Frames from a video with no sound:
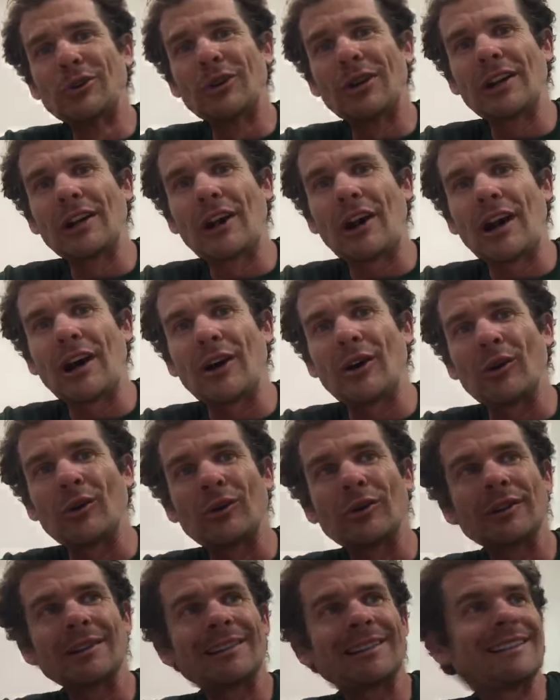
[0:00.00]
and
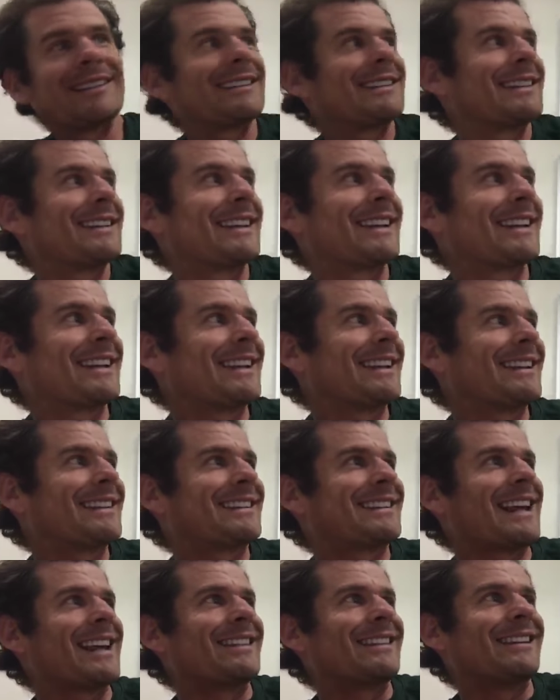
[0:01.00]
Lyle
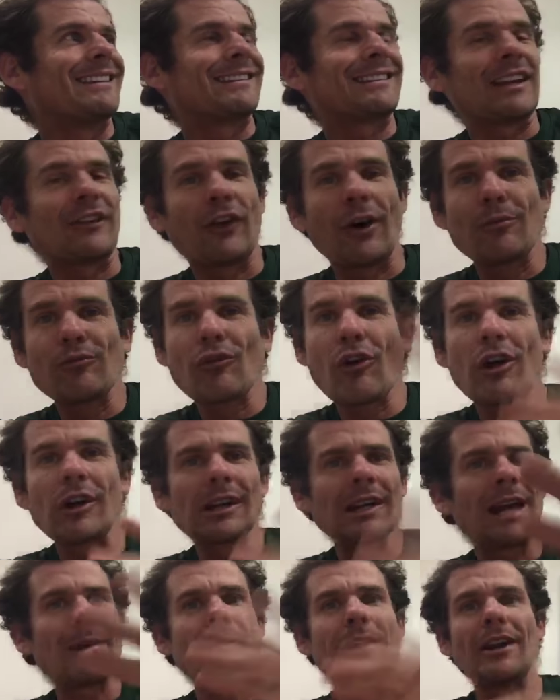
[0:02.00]
said this. If I'm wrong,
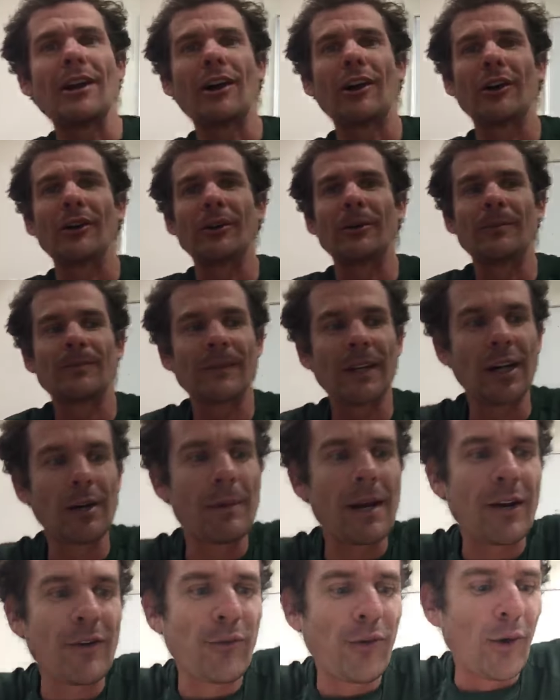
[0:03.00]
let me know and I'll
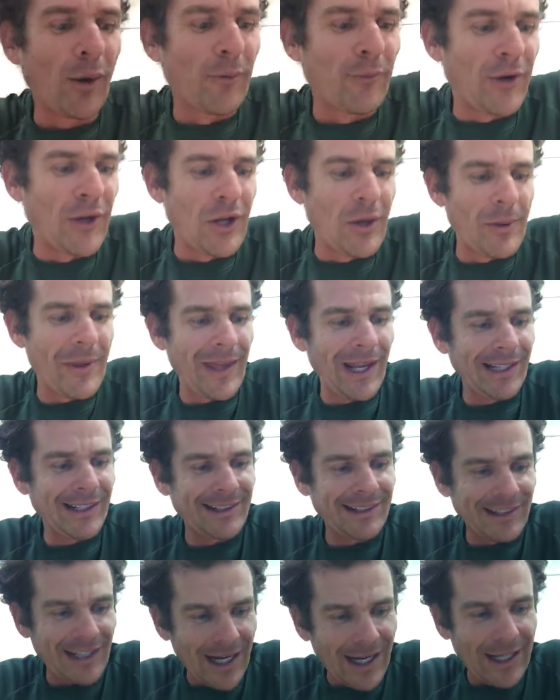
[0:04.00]
make a follow-up video. But they
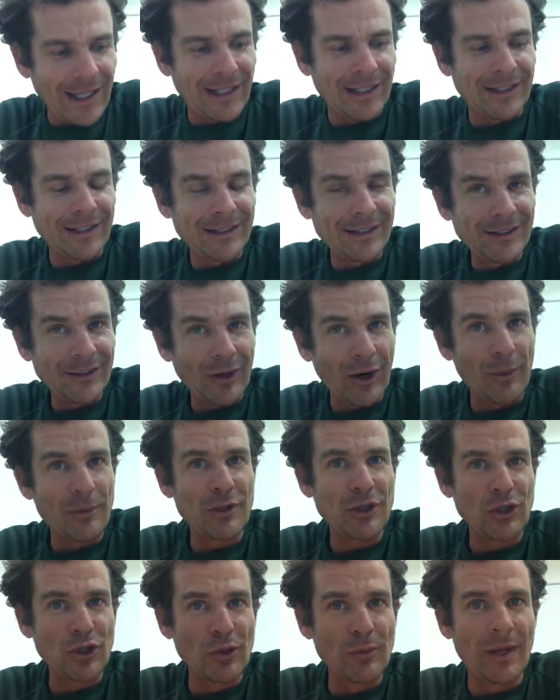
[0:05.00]
say, I'm
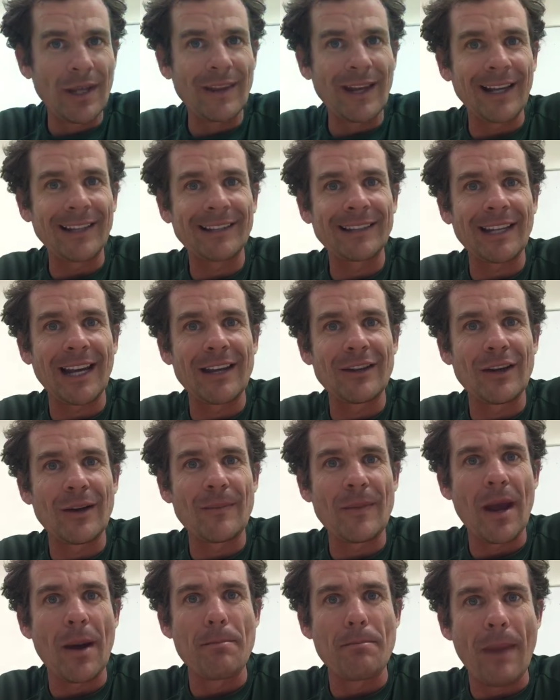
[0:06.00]
assuming, they say that
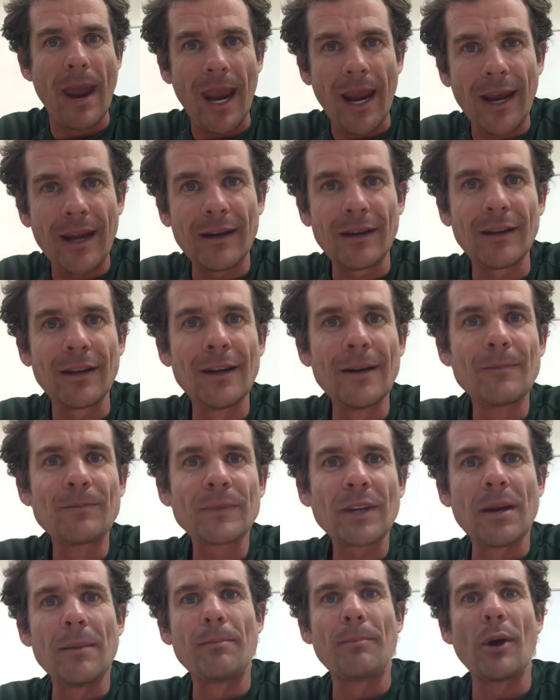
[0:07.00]
a man
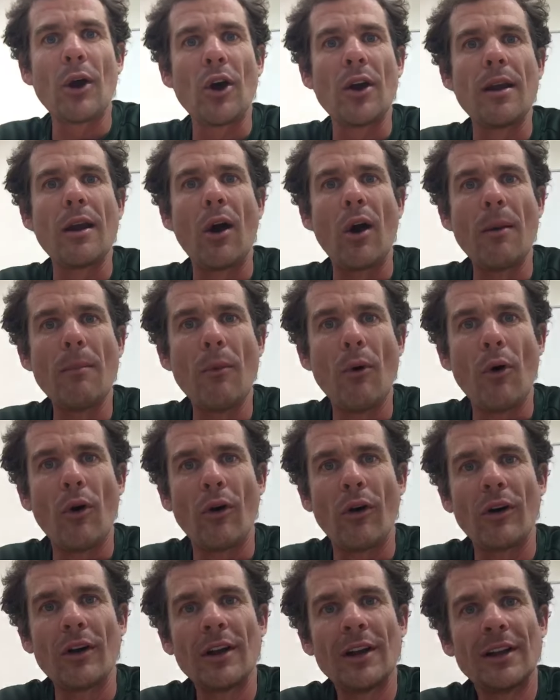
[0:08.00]
can burn no
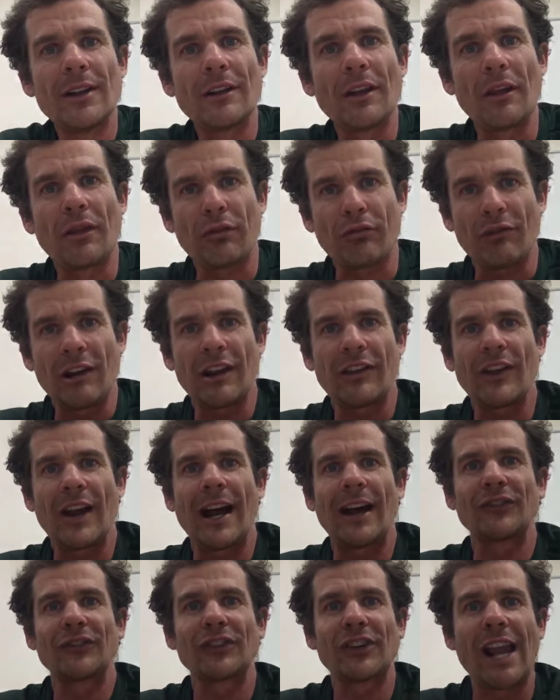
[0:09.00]
more than
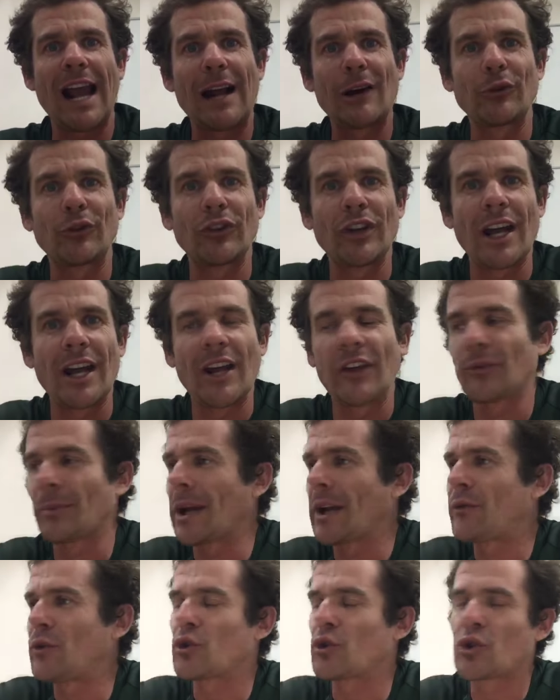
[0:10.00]
3,000 calories a day. Doesn't
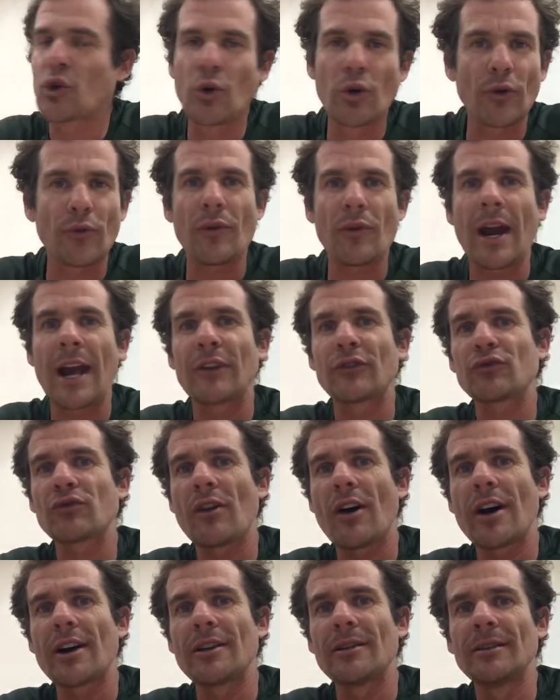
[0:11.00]
matter if you're a Tour de France
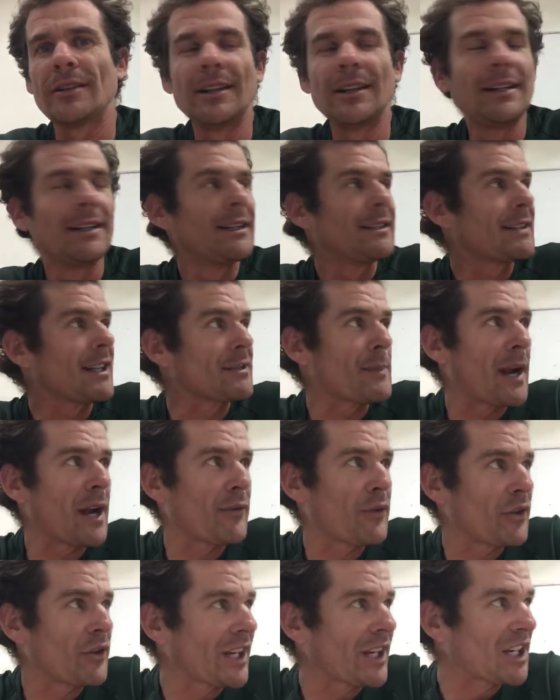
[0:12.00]
rider. Doesn't matter
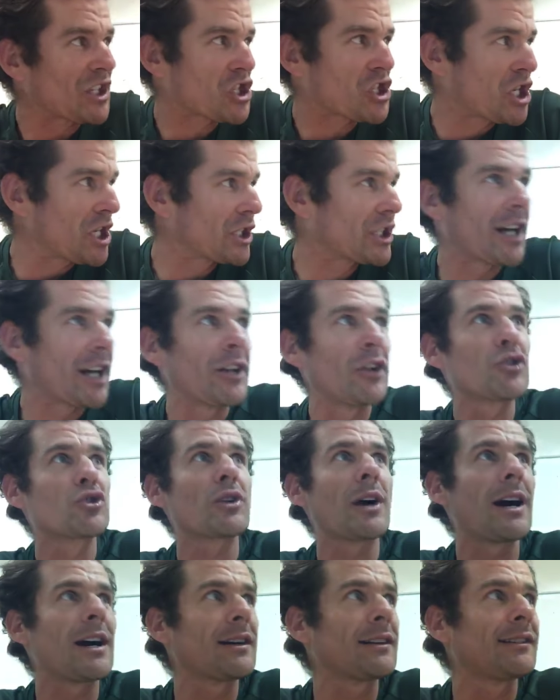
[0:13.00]
if you take a shit ton of
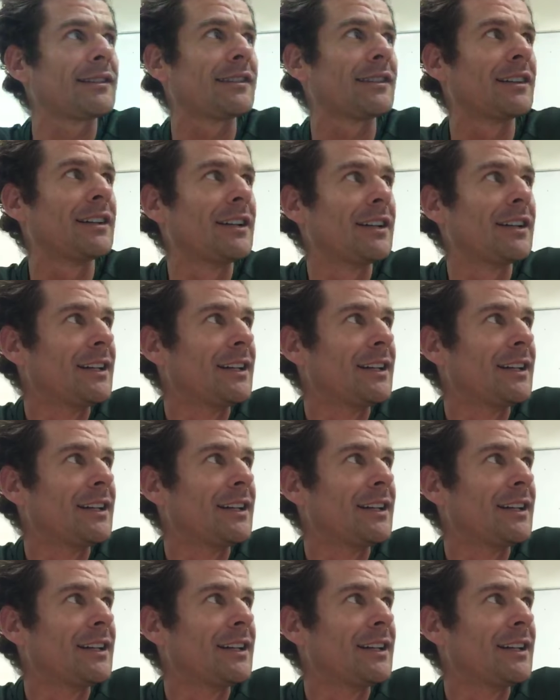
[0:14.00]
drugs.